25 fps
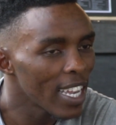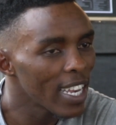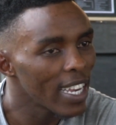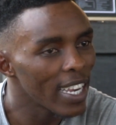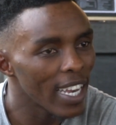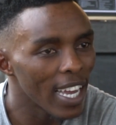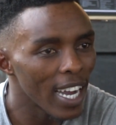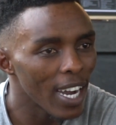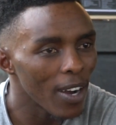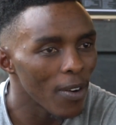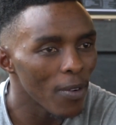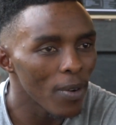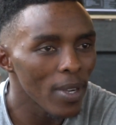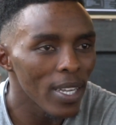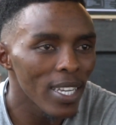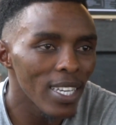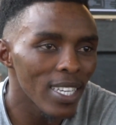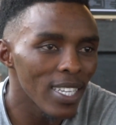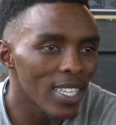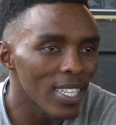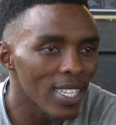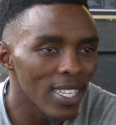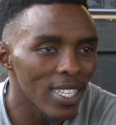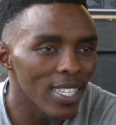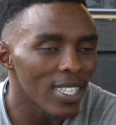Now
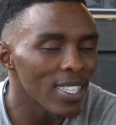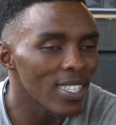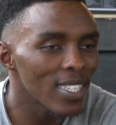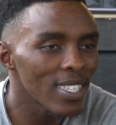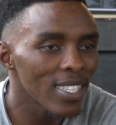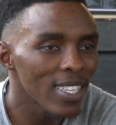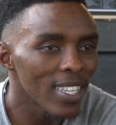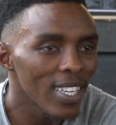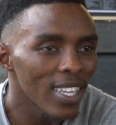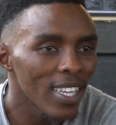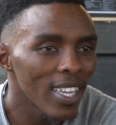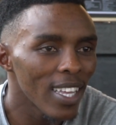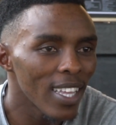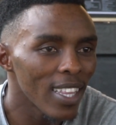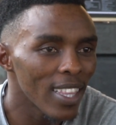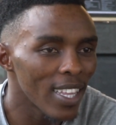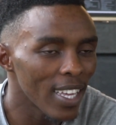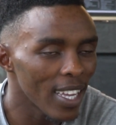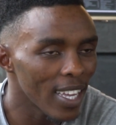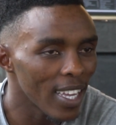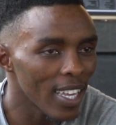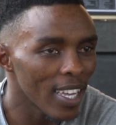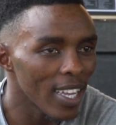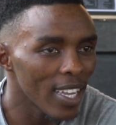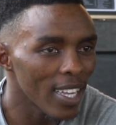he is
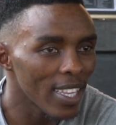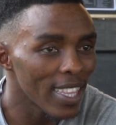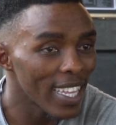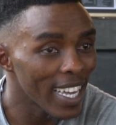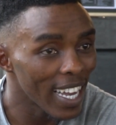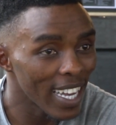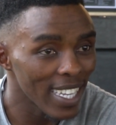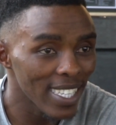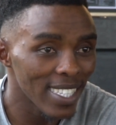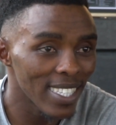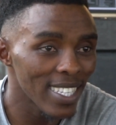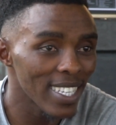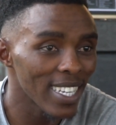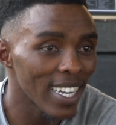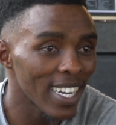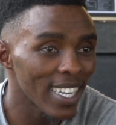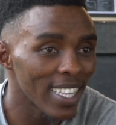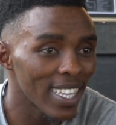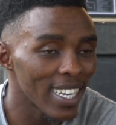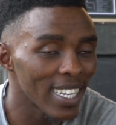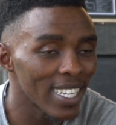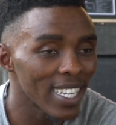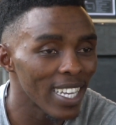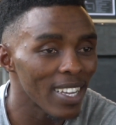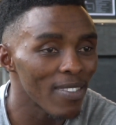the Azinga
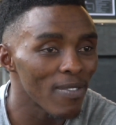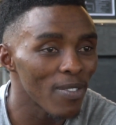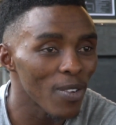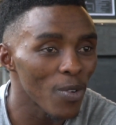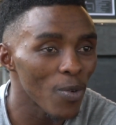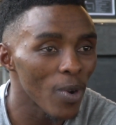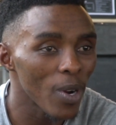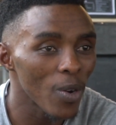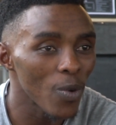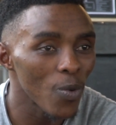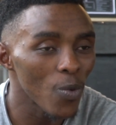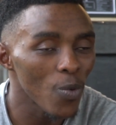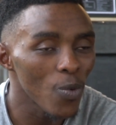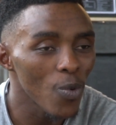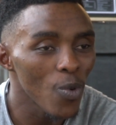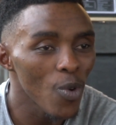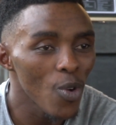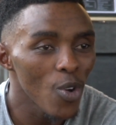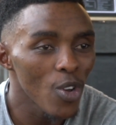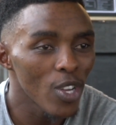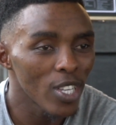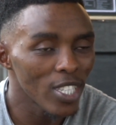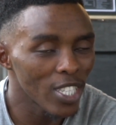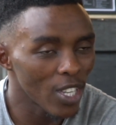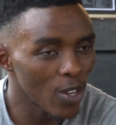that everyone
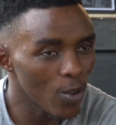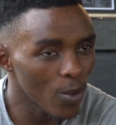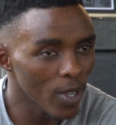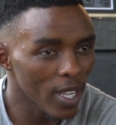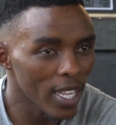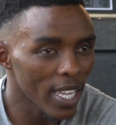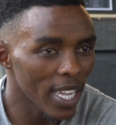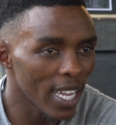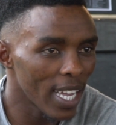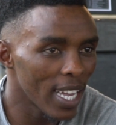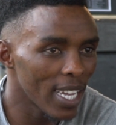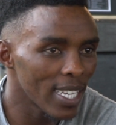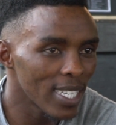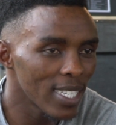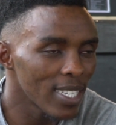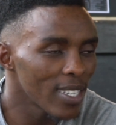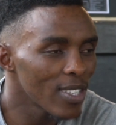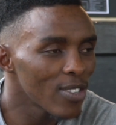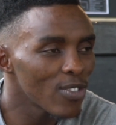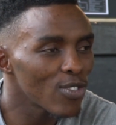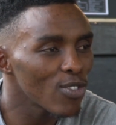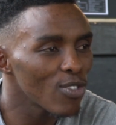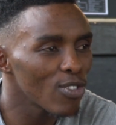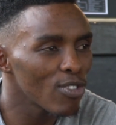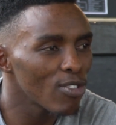is looking at.
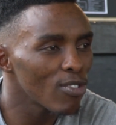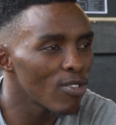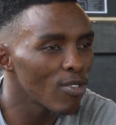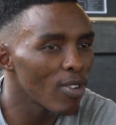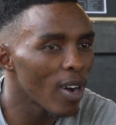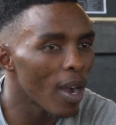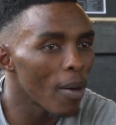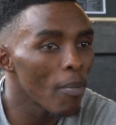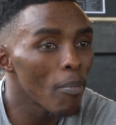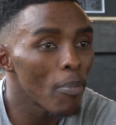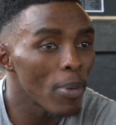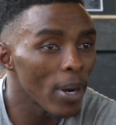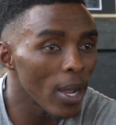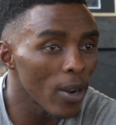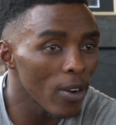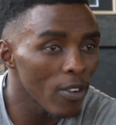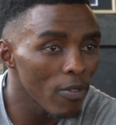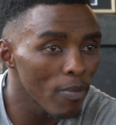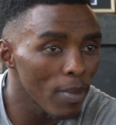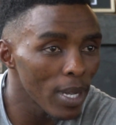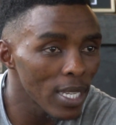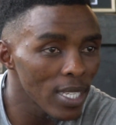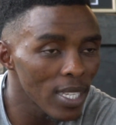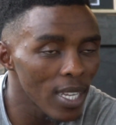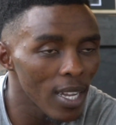So I'm proud of
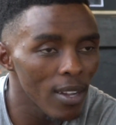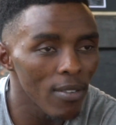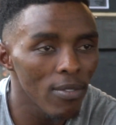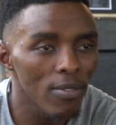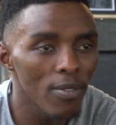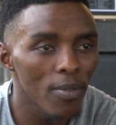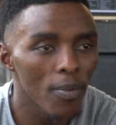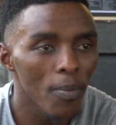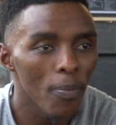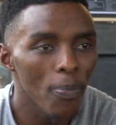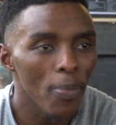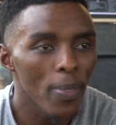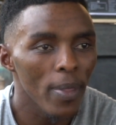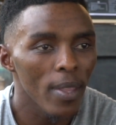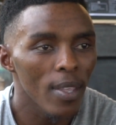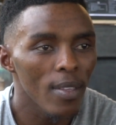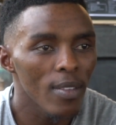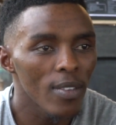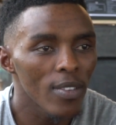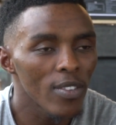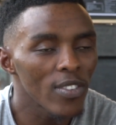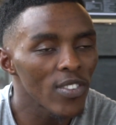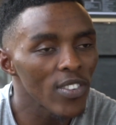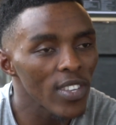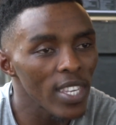myself
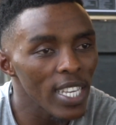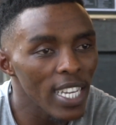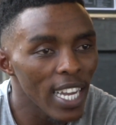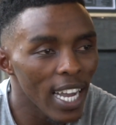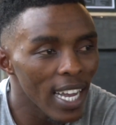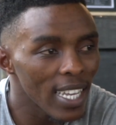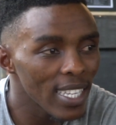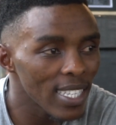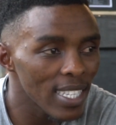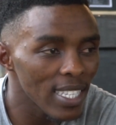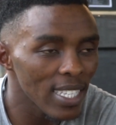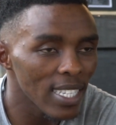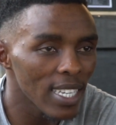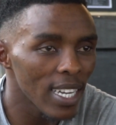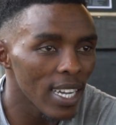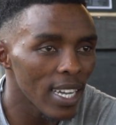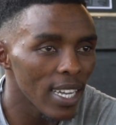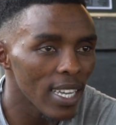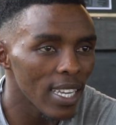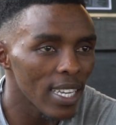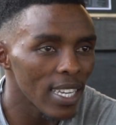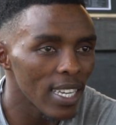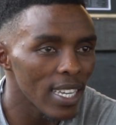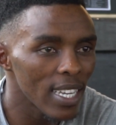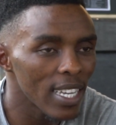seeing
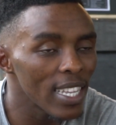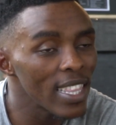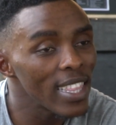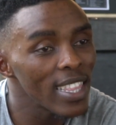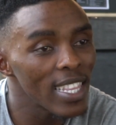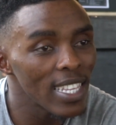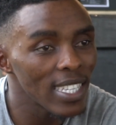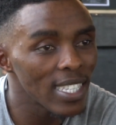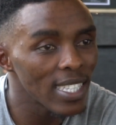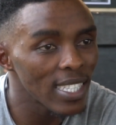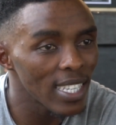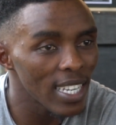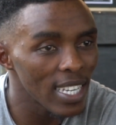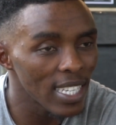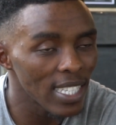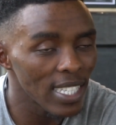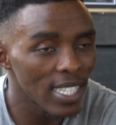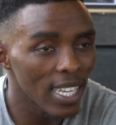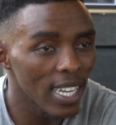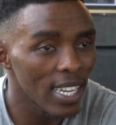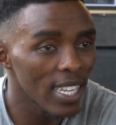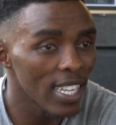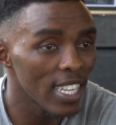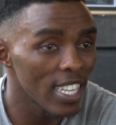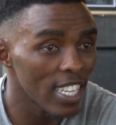Azinga in the stage
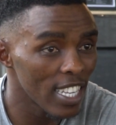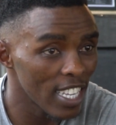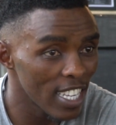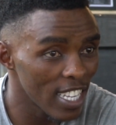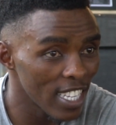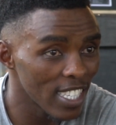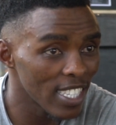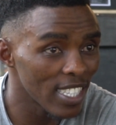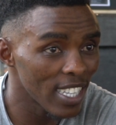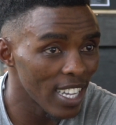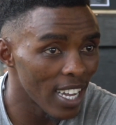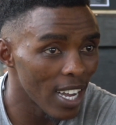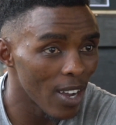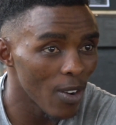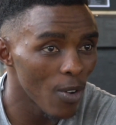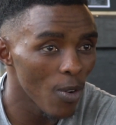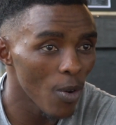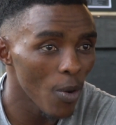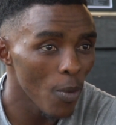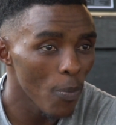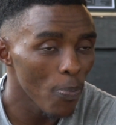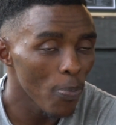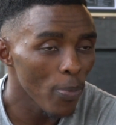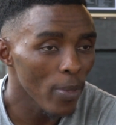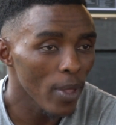that he is now,
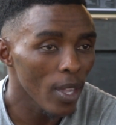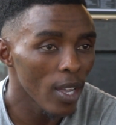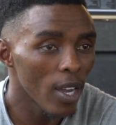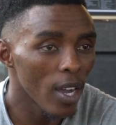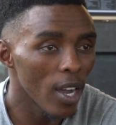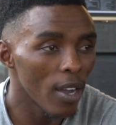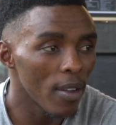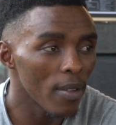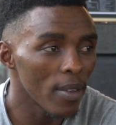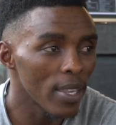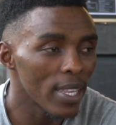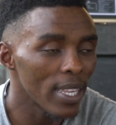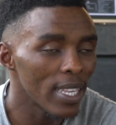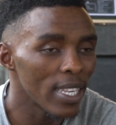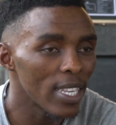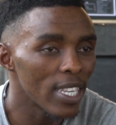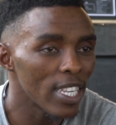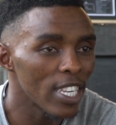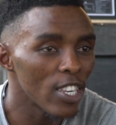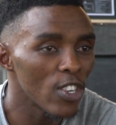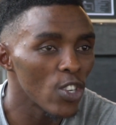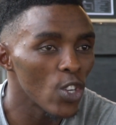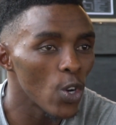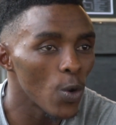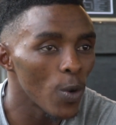and
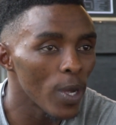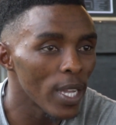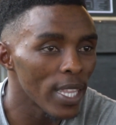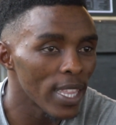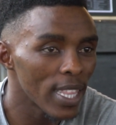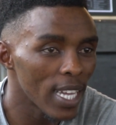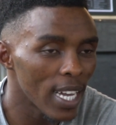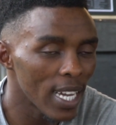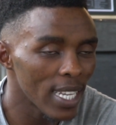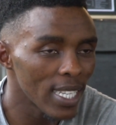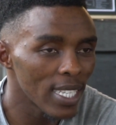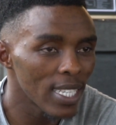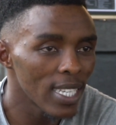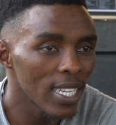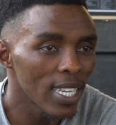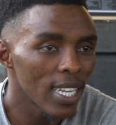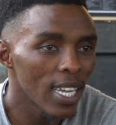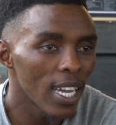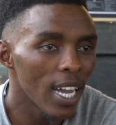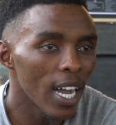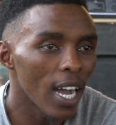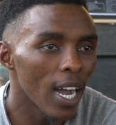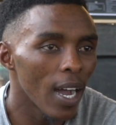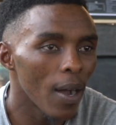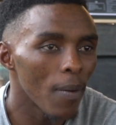knowing that
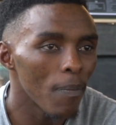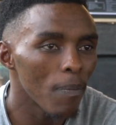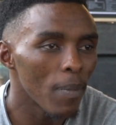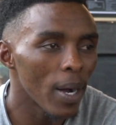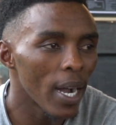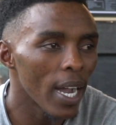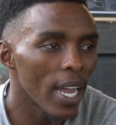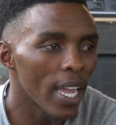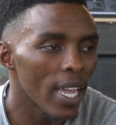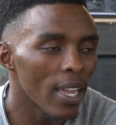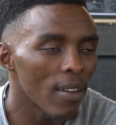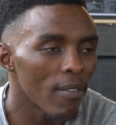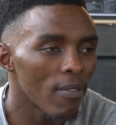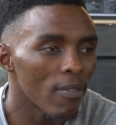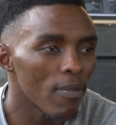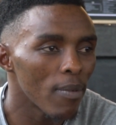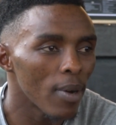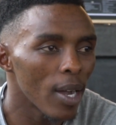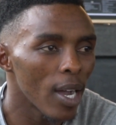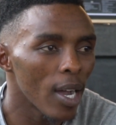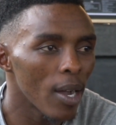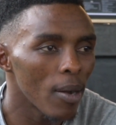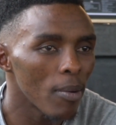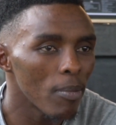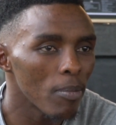I
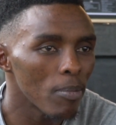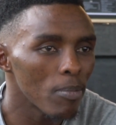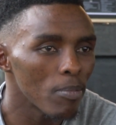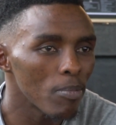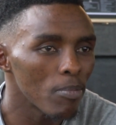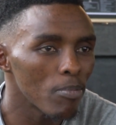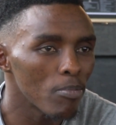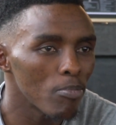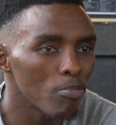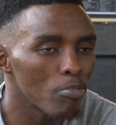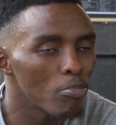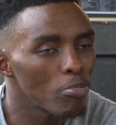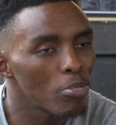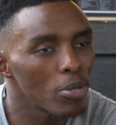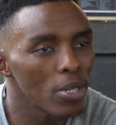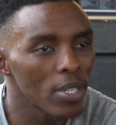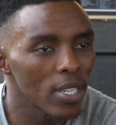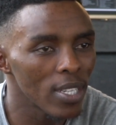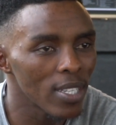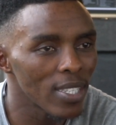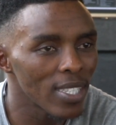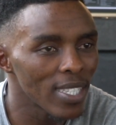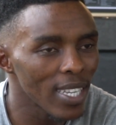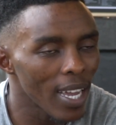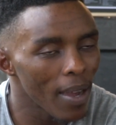have
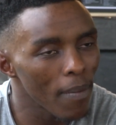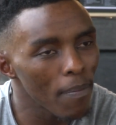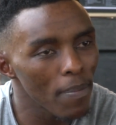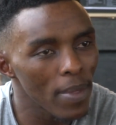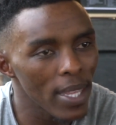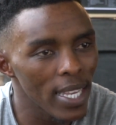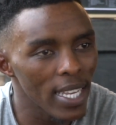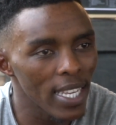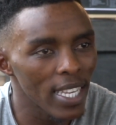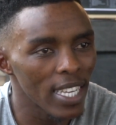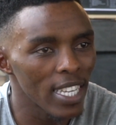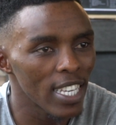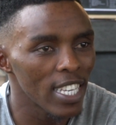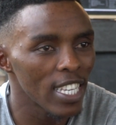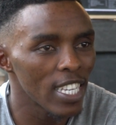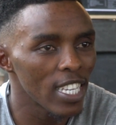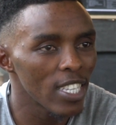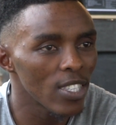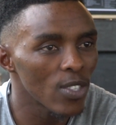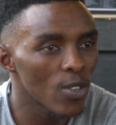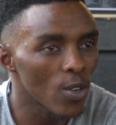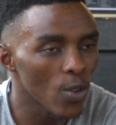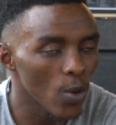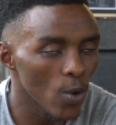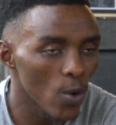put something in
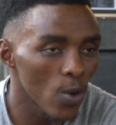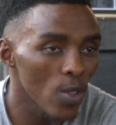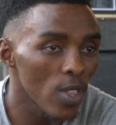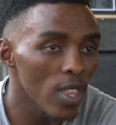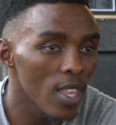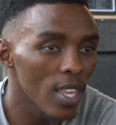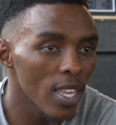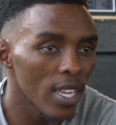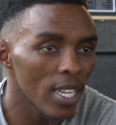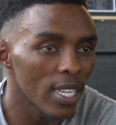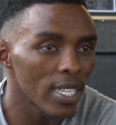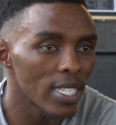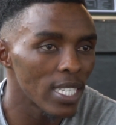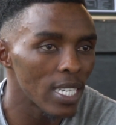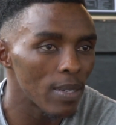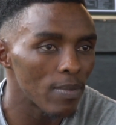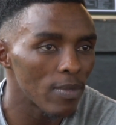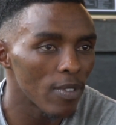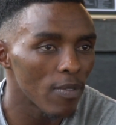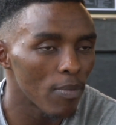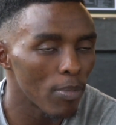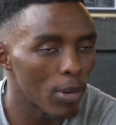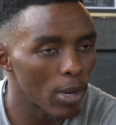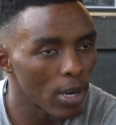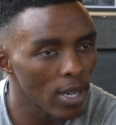his growth in terms
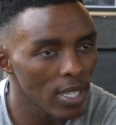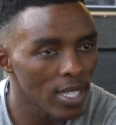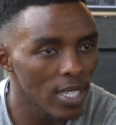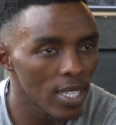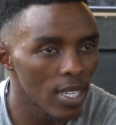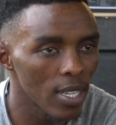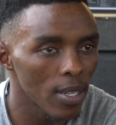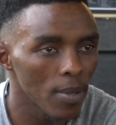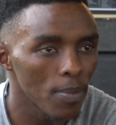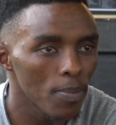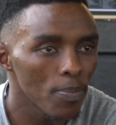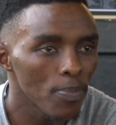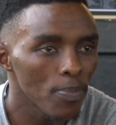of boxing,